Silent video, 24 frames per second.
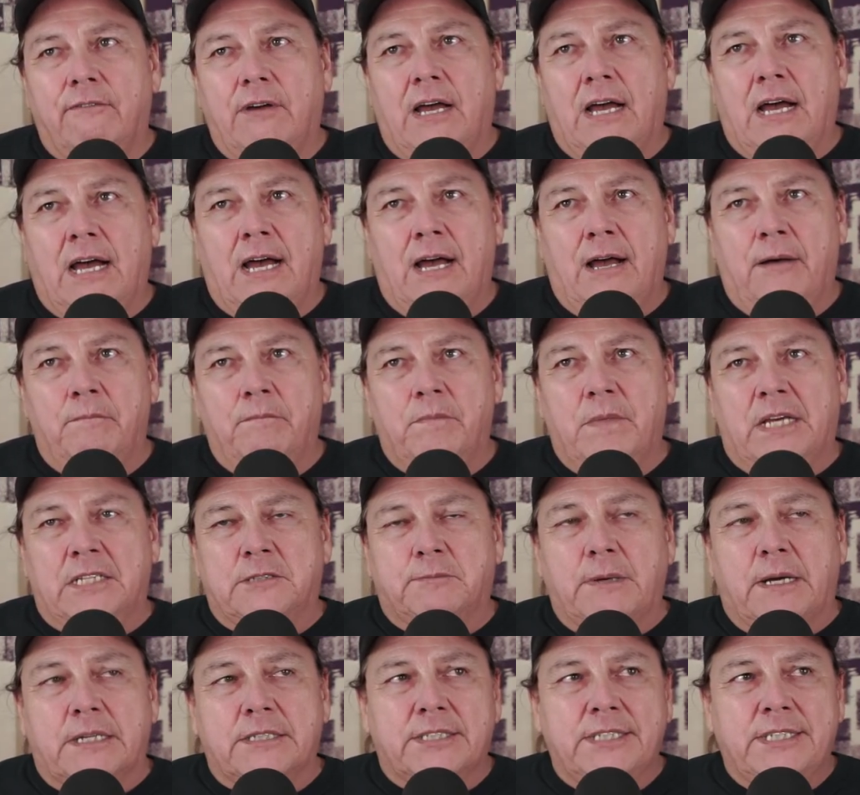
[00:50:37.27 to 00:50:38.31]

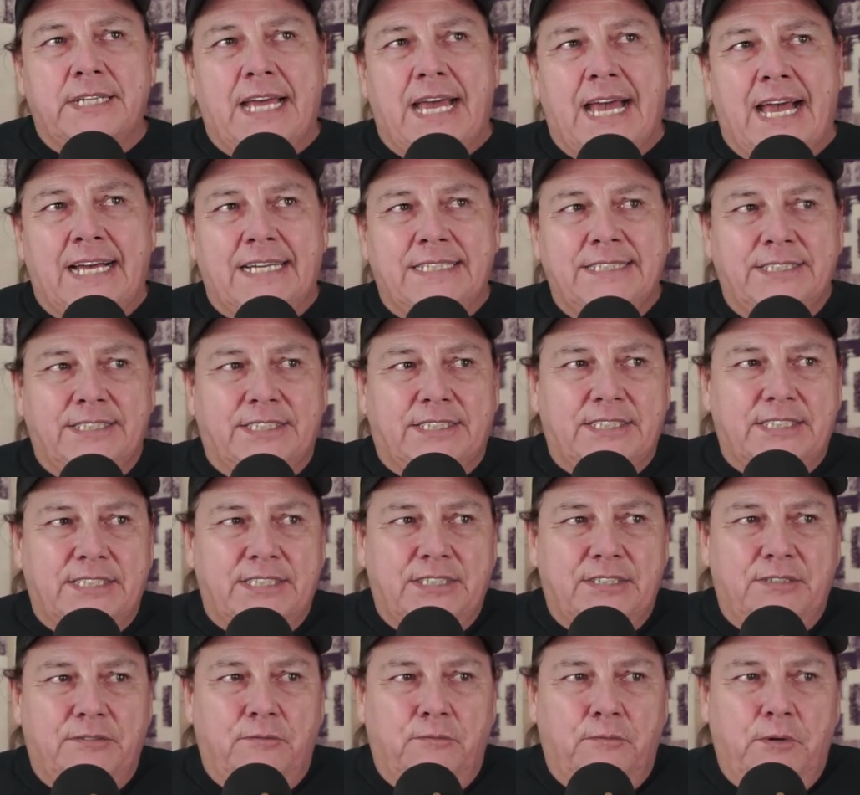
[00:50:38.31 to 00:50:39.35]
especially as
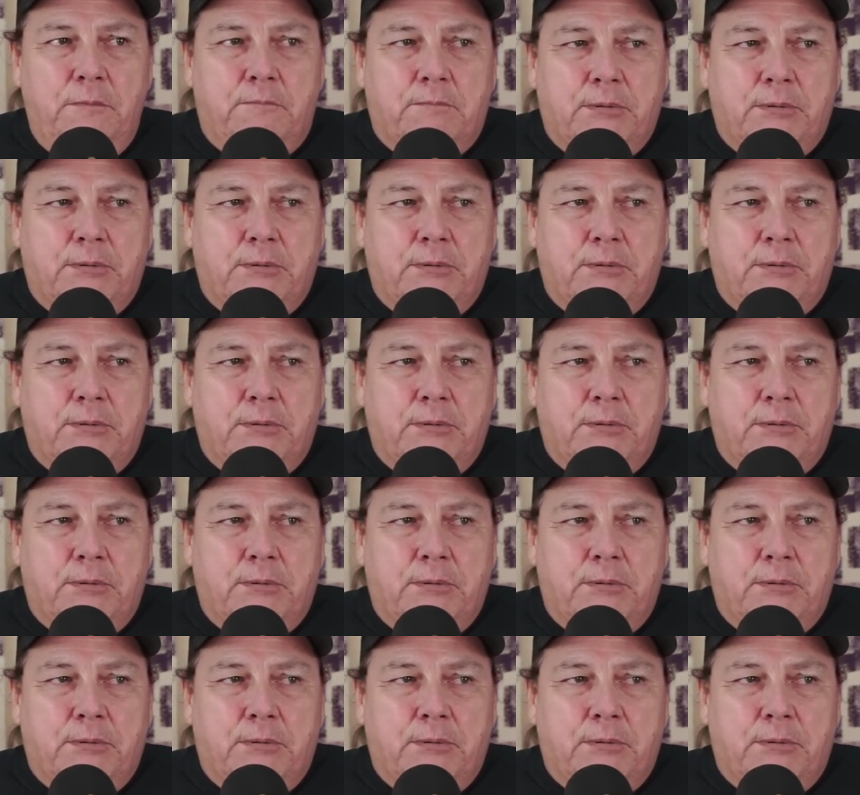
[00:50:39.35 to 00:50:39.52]
we